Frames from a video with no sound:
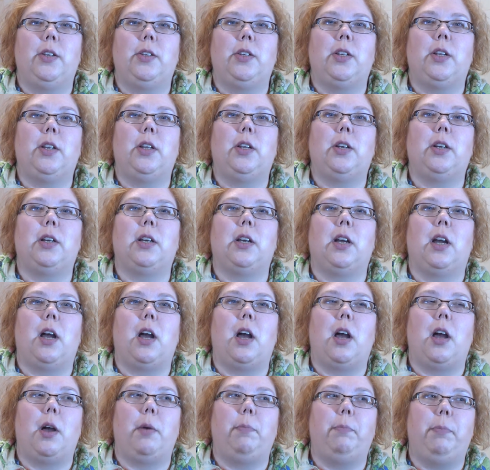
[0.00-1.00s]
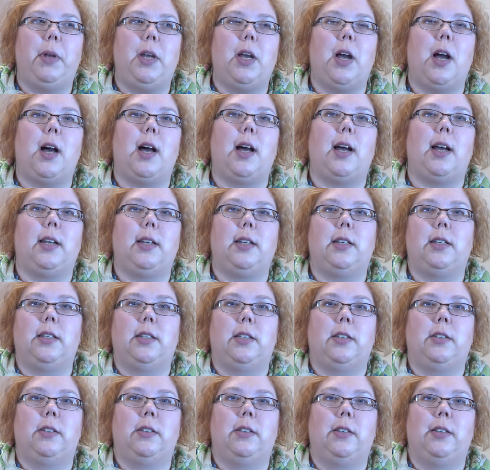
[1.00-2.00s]
to look beyond.
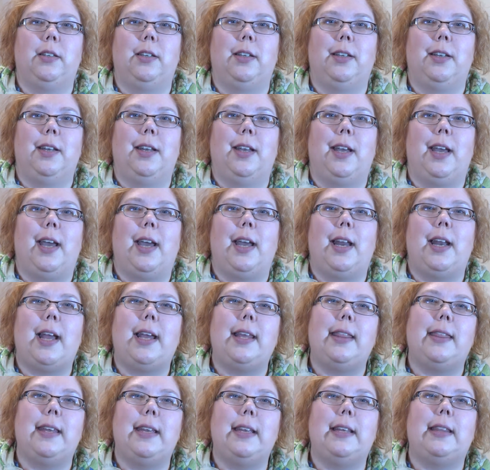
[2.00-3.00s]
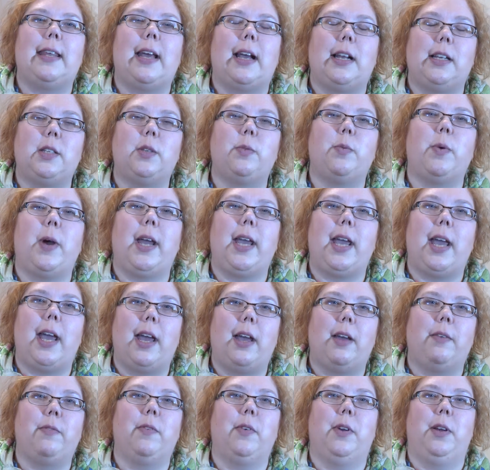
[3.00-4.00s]
And I think that's why
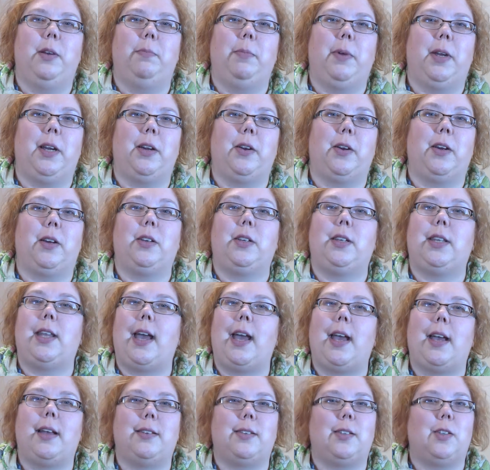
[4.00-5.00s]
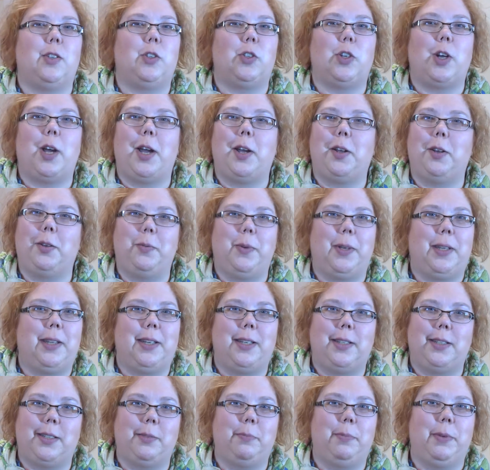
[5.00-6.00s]
every parent that has a child with
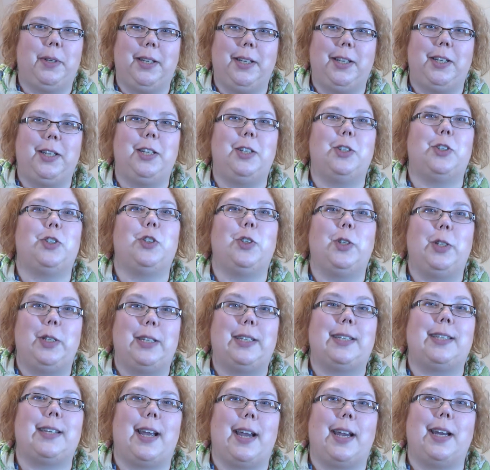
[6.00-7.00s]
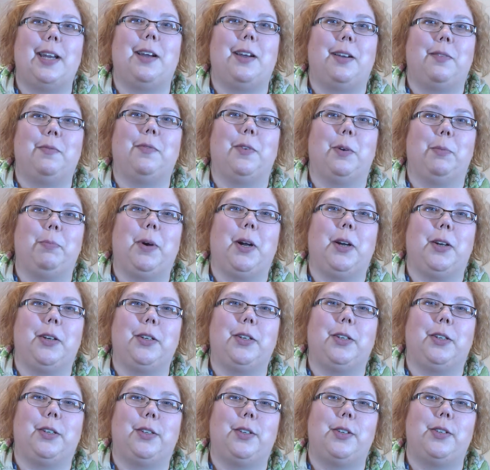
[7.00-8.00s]
disabilities should sign up for
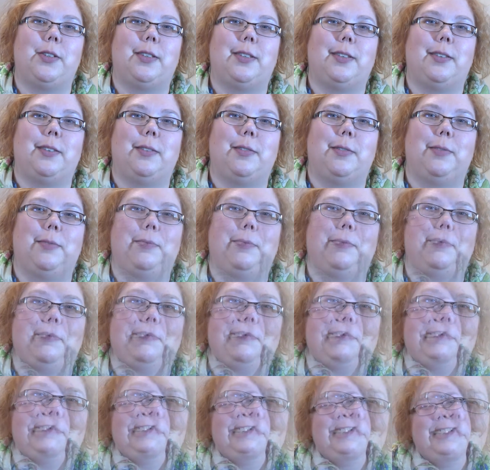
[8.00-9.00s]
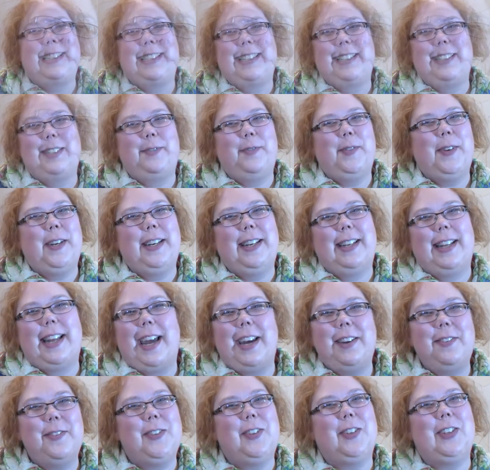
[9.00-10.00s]
Partners. This has been
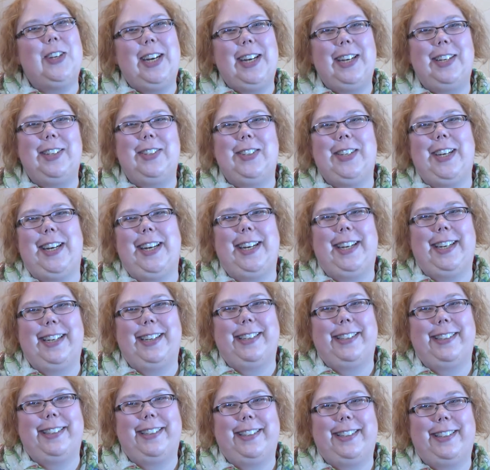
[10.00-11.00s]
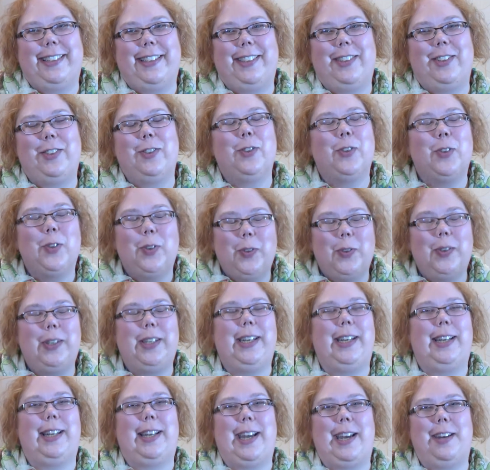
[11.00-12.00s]
life-changing,
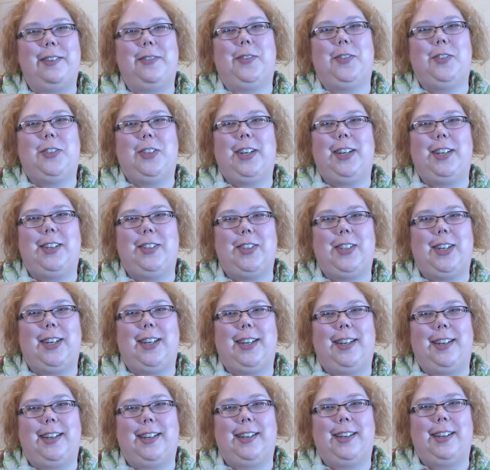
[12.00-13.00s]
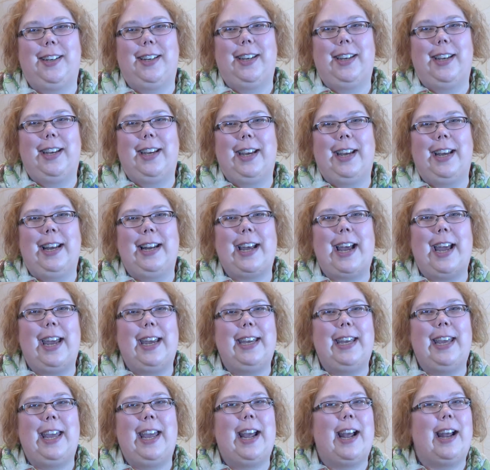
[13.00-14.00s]
truly life-changing. And I
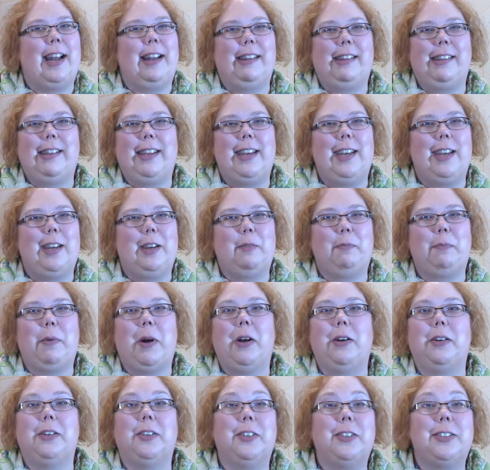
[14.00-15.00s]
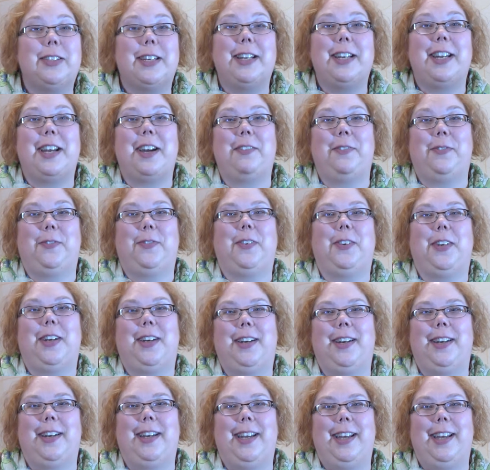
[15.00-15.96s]
can't thank Partners enough for